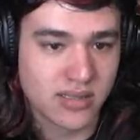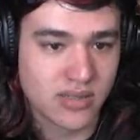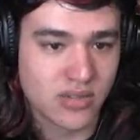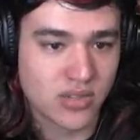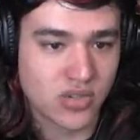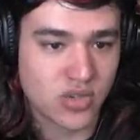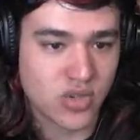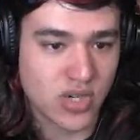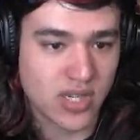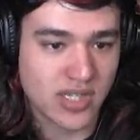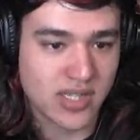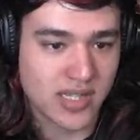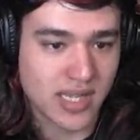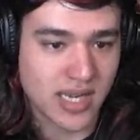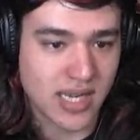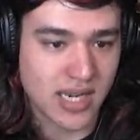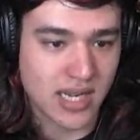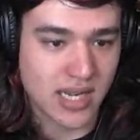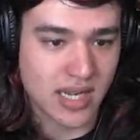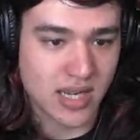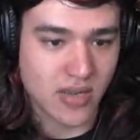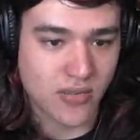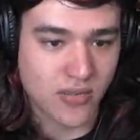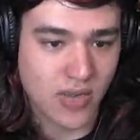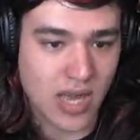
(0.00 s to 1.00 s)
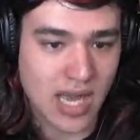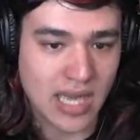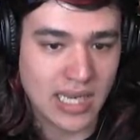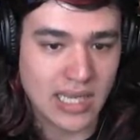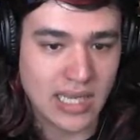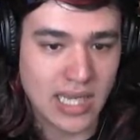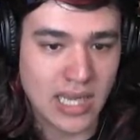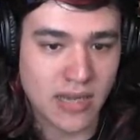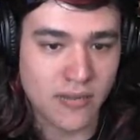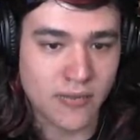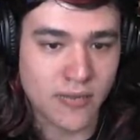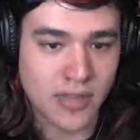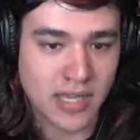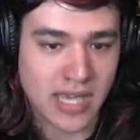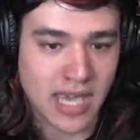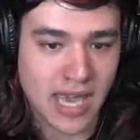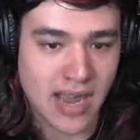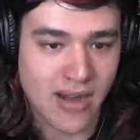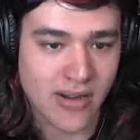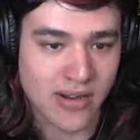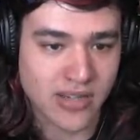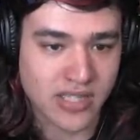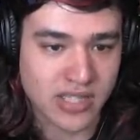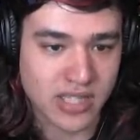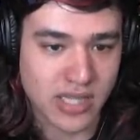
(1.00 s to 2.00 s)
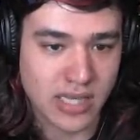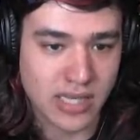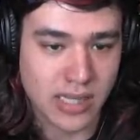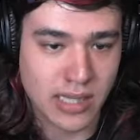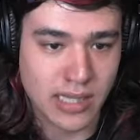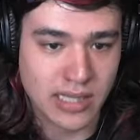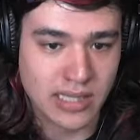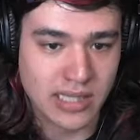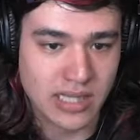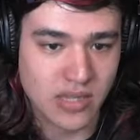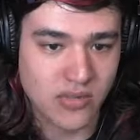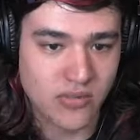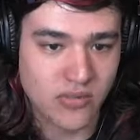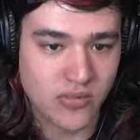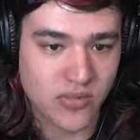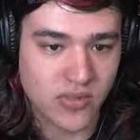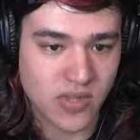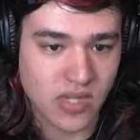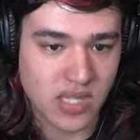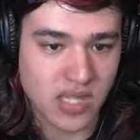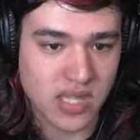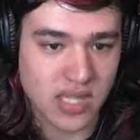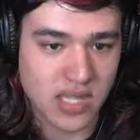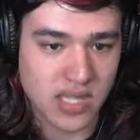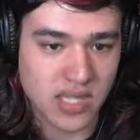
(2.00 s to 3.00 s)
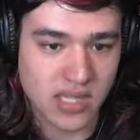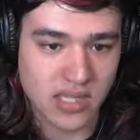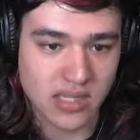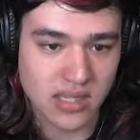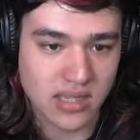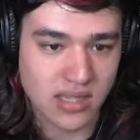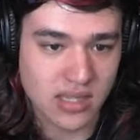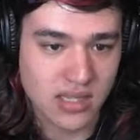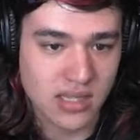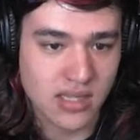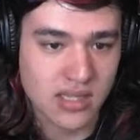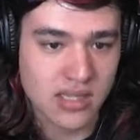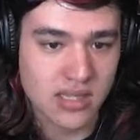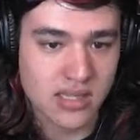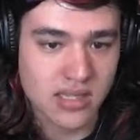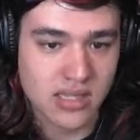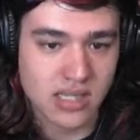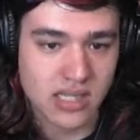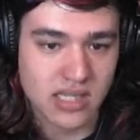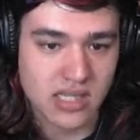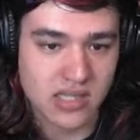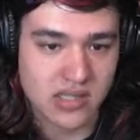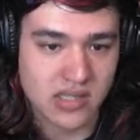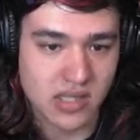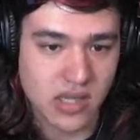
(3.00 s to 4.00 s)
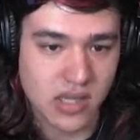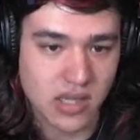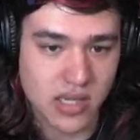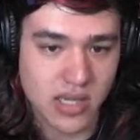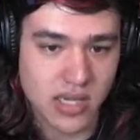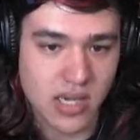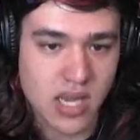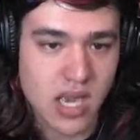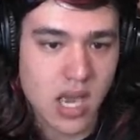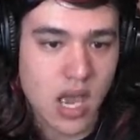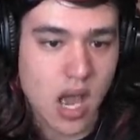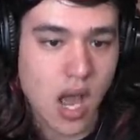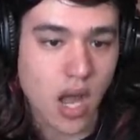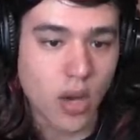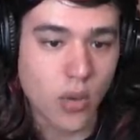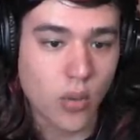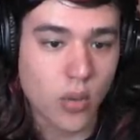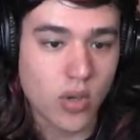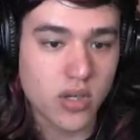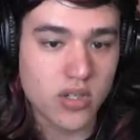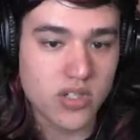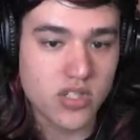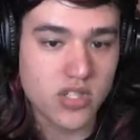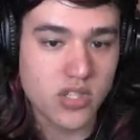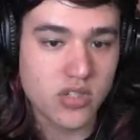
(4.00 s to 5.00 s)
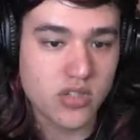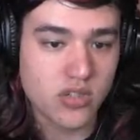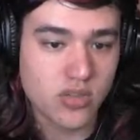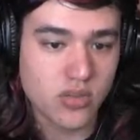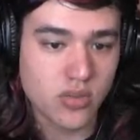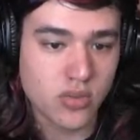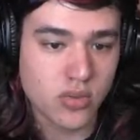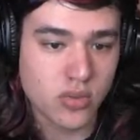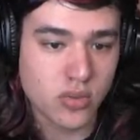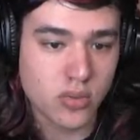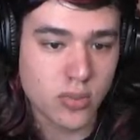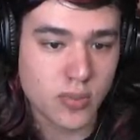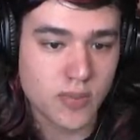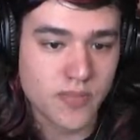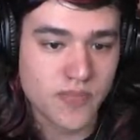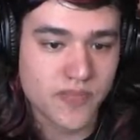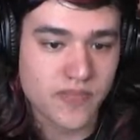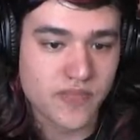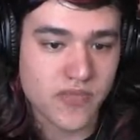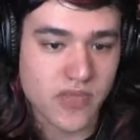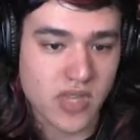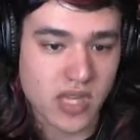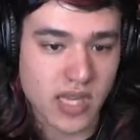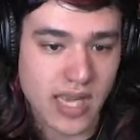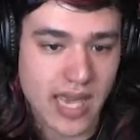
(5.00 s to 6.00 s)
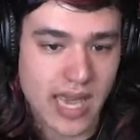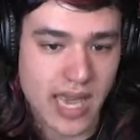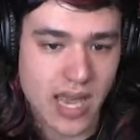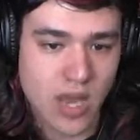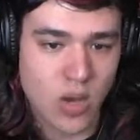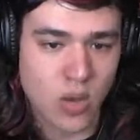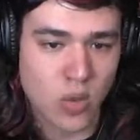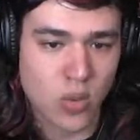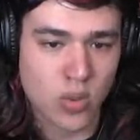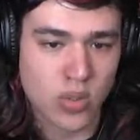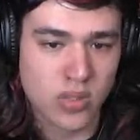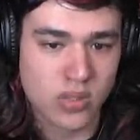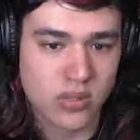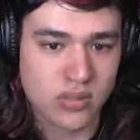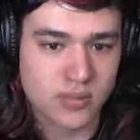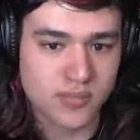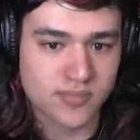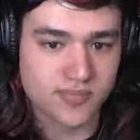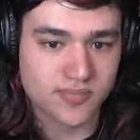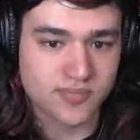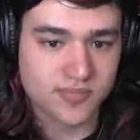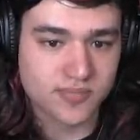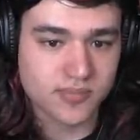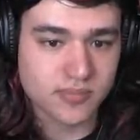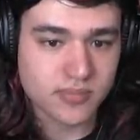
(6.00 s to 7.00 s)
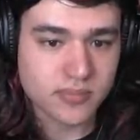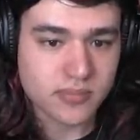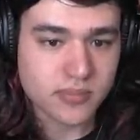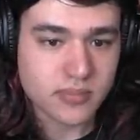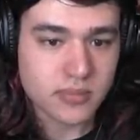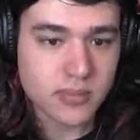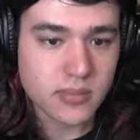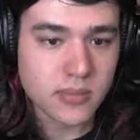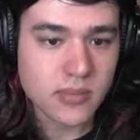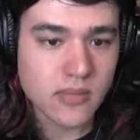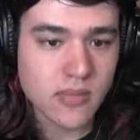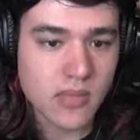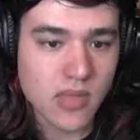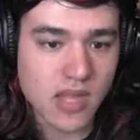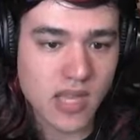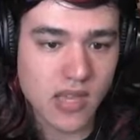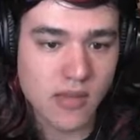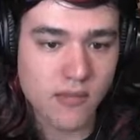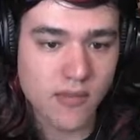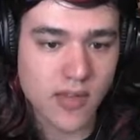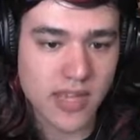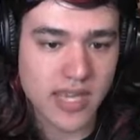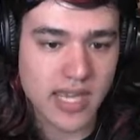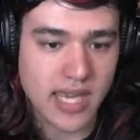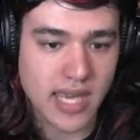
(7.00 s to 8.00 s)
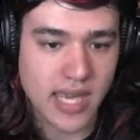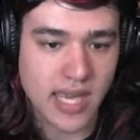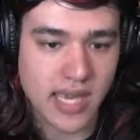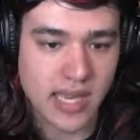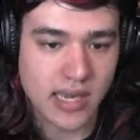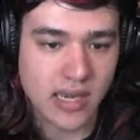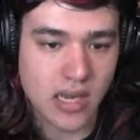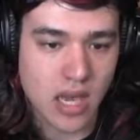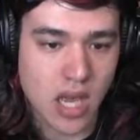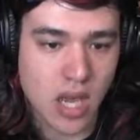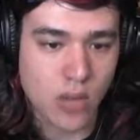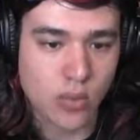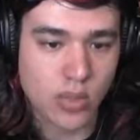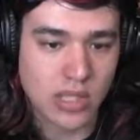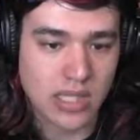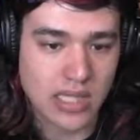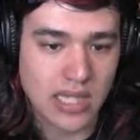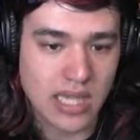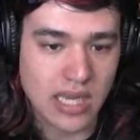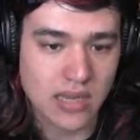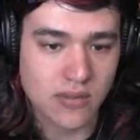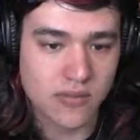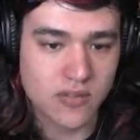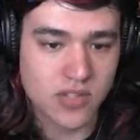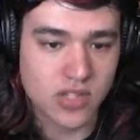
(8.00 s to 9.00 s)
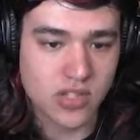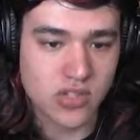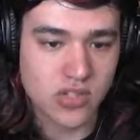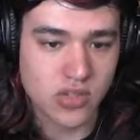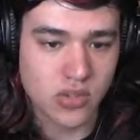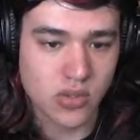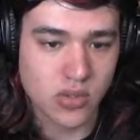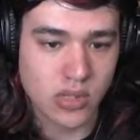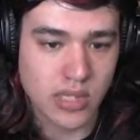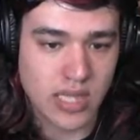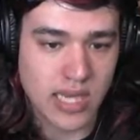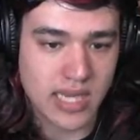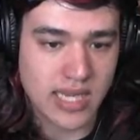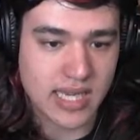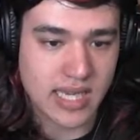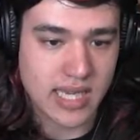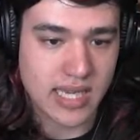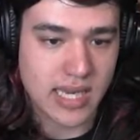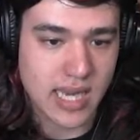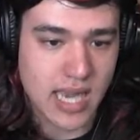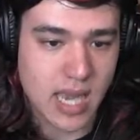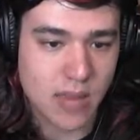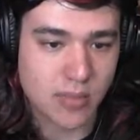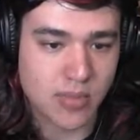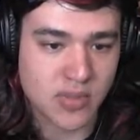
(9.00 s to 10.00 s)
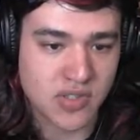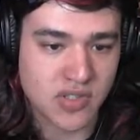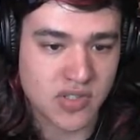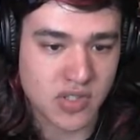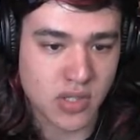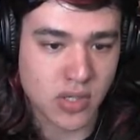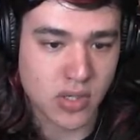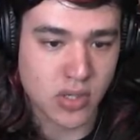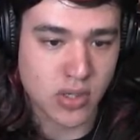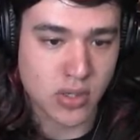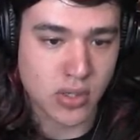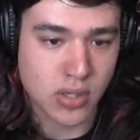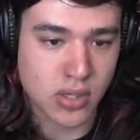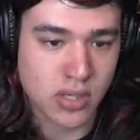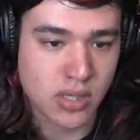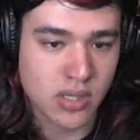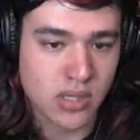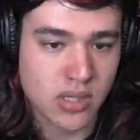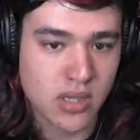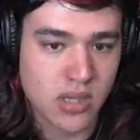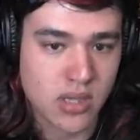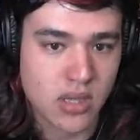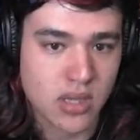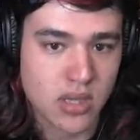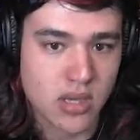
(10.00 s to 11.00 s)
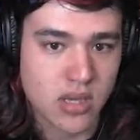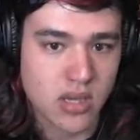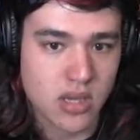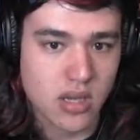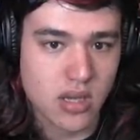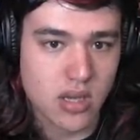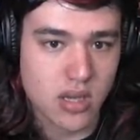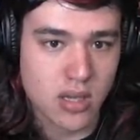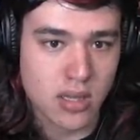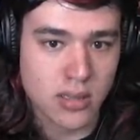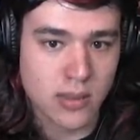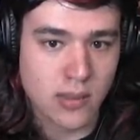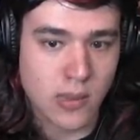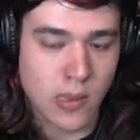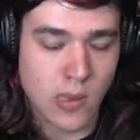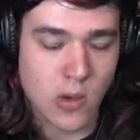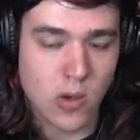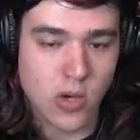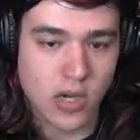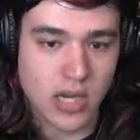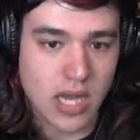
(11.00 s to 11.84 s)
stress that enough. I love the character. I love the the design. I want to do... Ow. If I can, I would love to do, like, an episode or